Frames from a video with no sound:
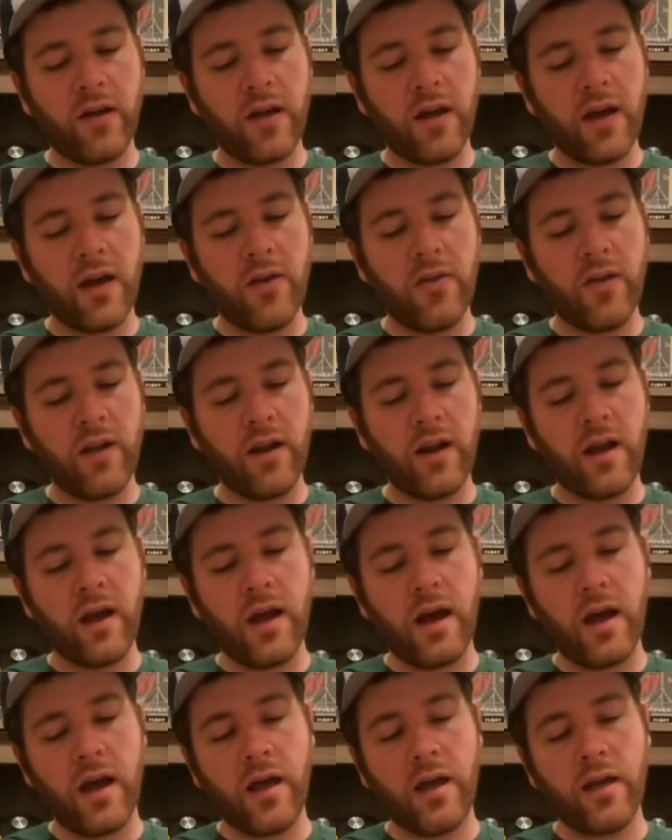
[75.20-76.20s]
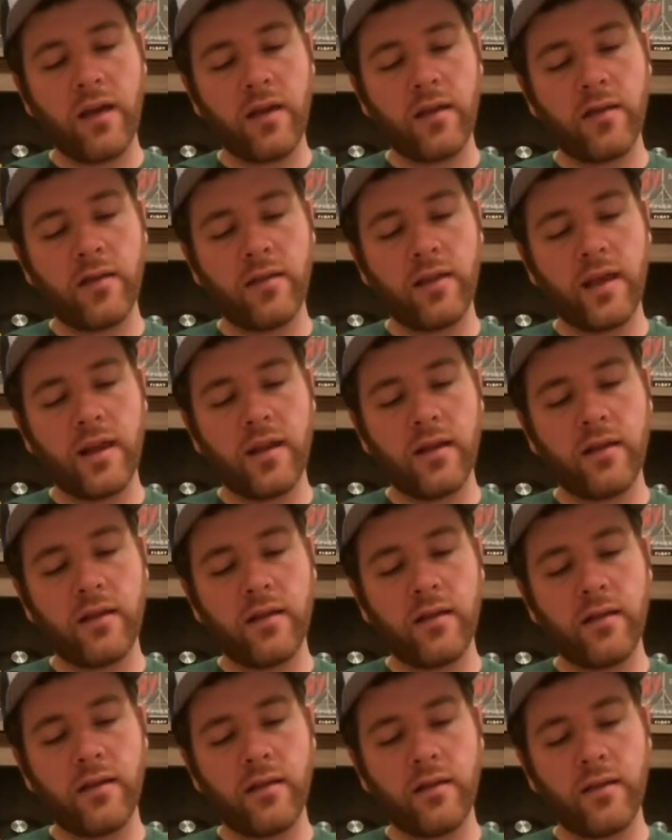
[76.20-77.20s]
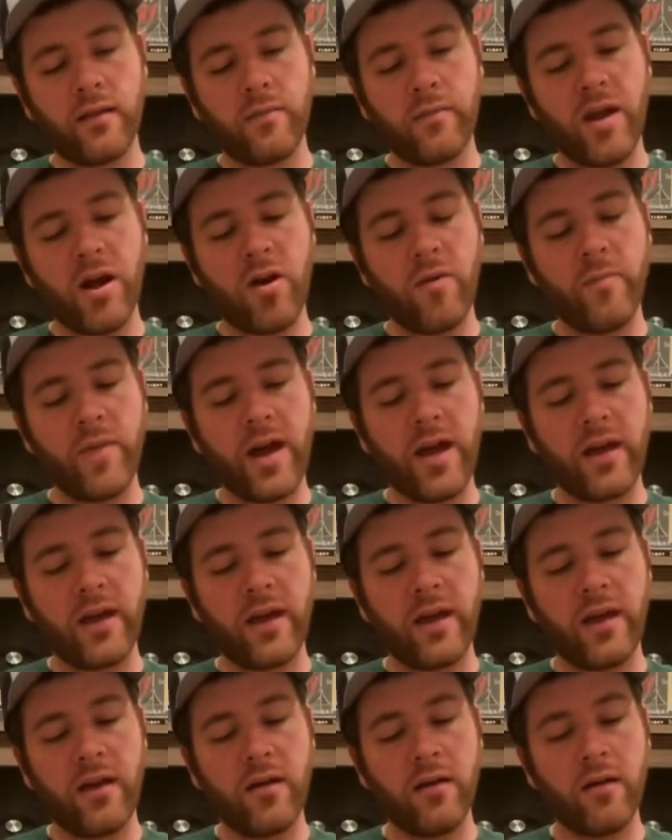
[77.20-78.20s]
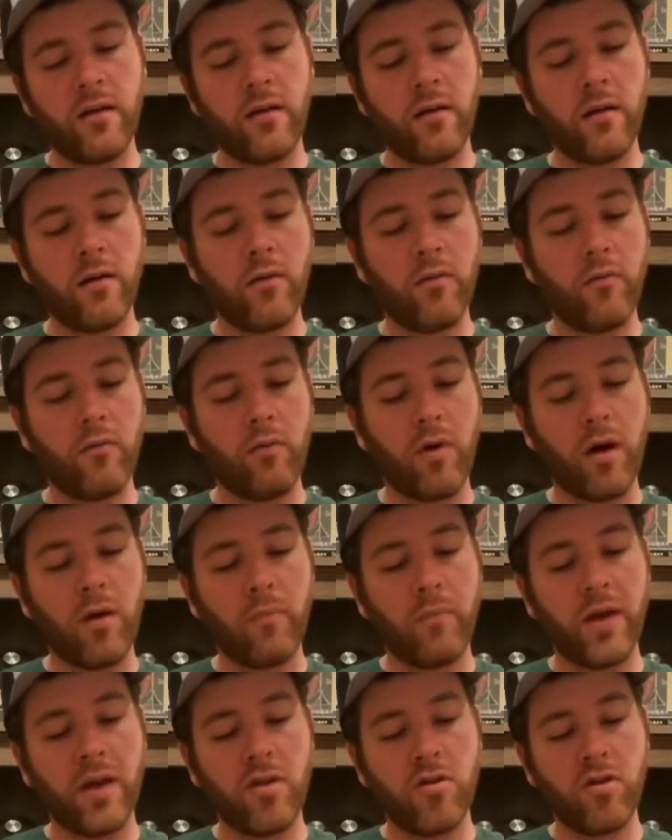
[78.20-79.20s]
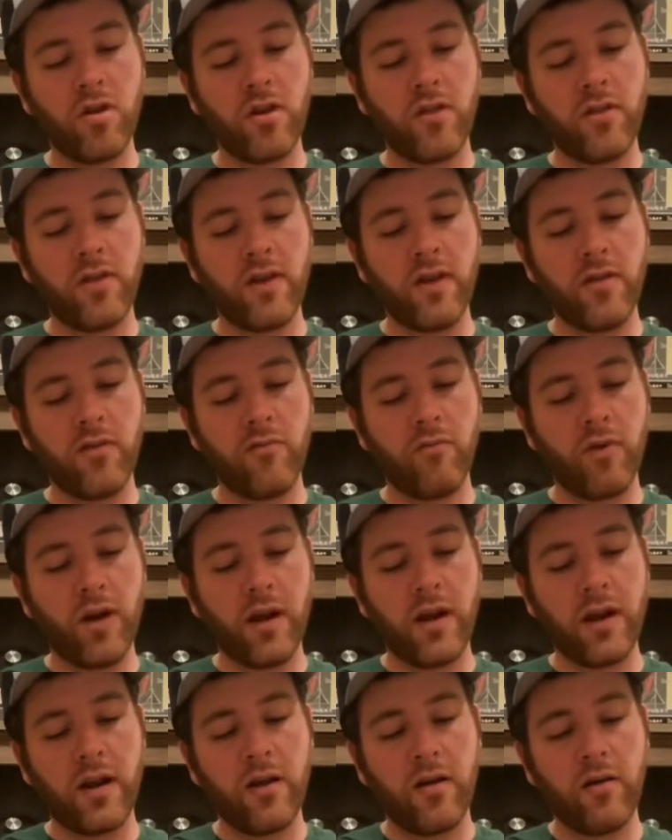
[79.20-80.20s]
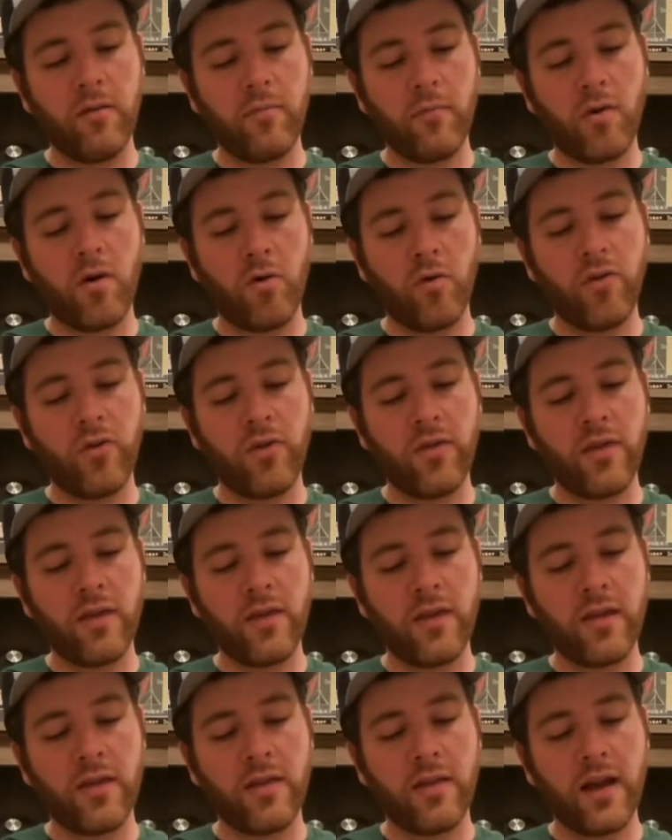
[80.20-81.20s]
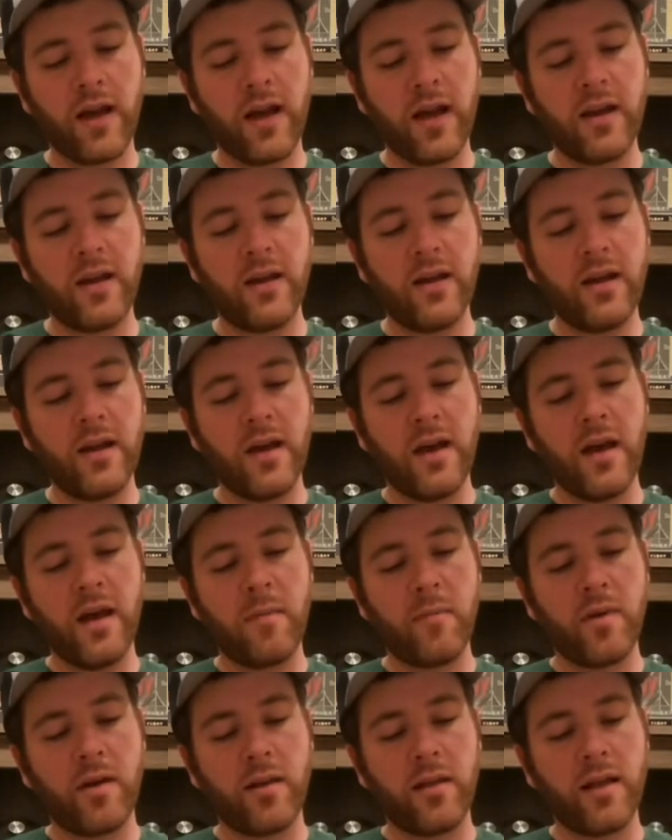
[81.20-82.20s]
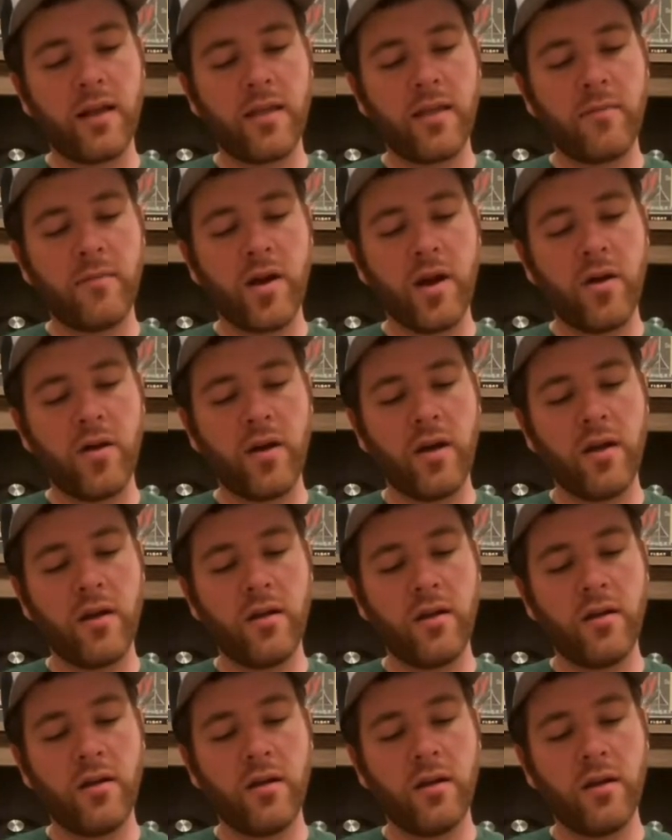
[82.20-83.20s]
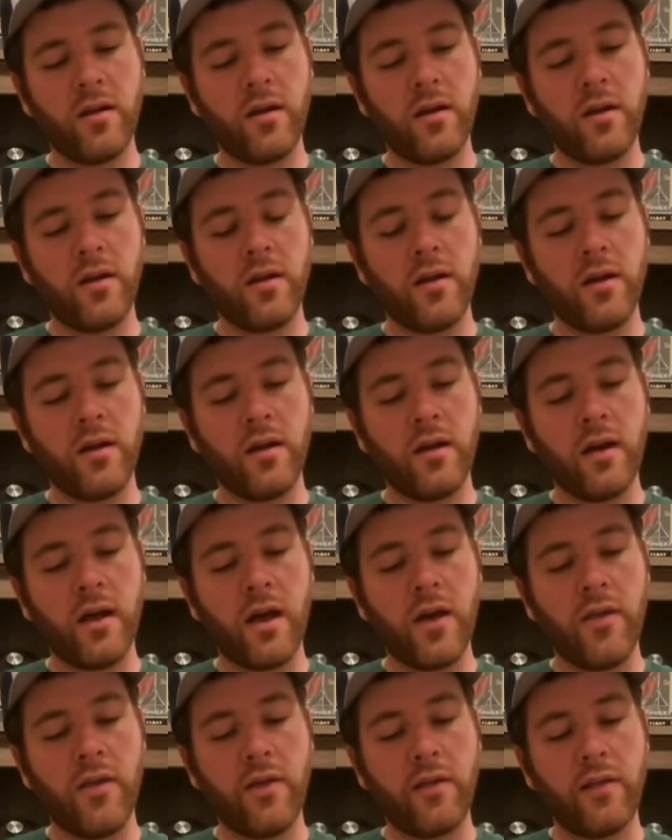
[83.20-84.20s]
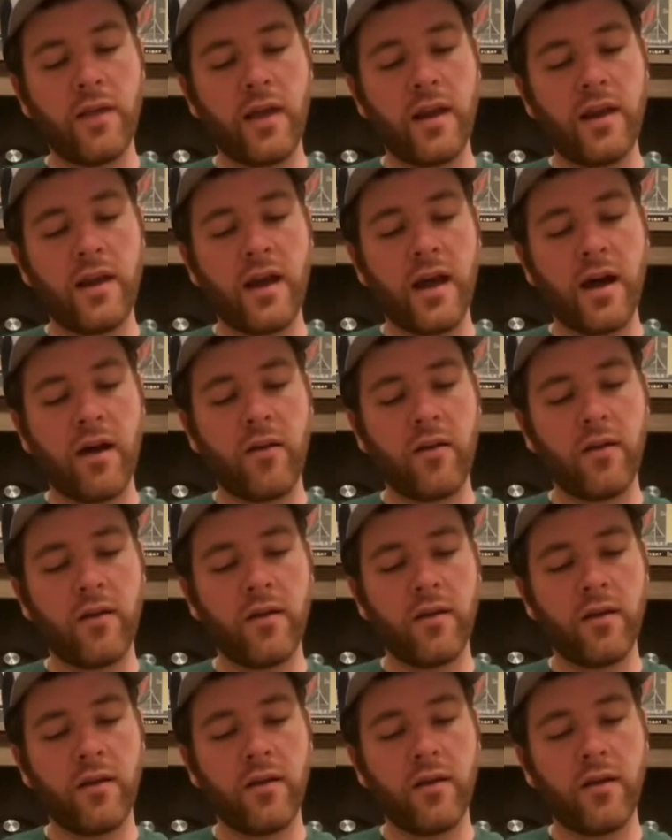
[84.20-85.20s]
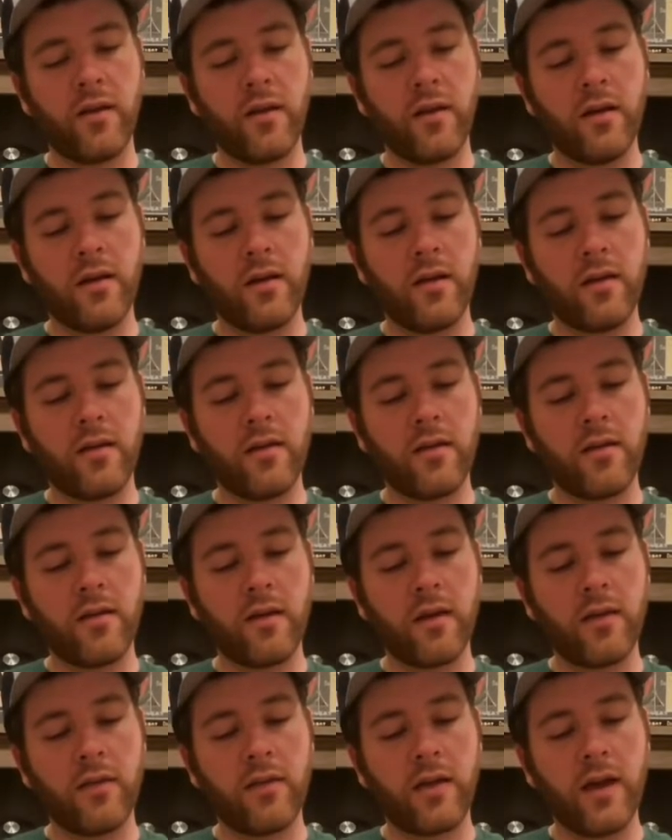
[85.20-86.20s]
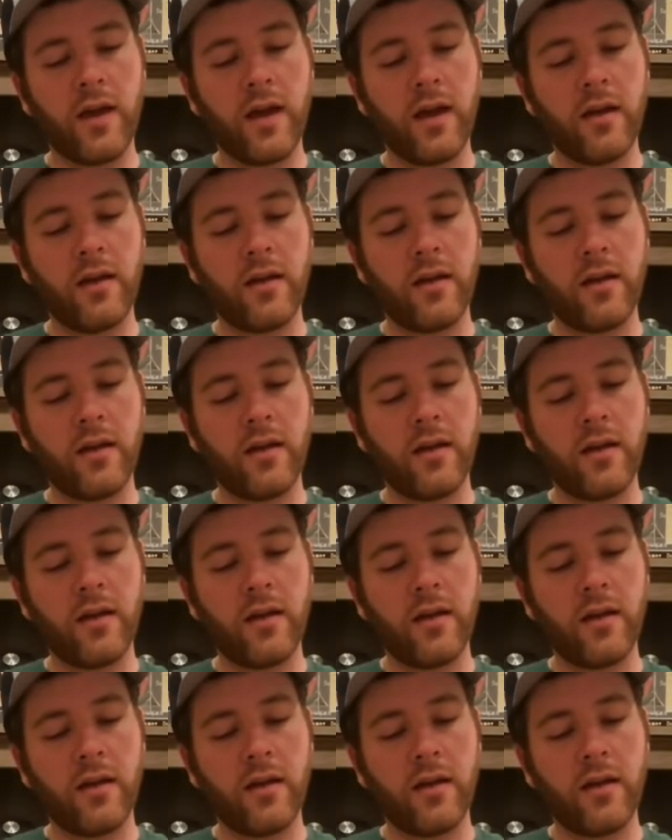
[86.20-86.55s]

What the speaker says: And then I let some air back in while pinching this right here. I'm holding this in tight. I'm gonna let some air in, and then let it out. Just like that.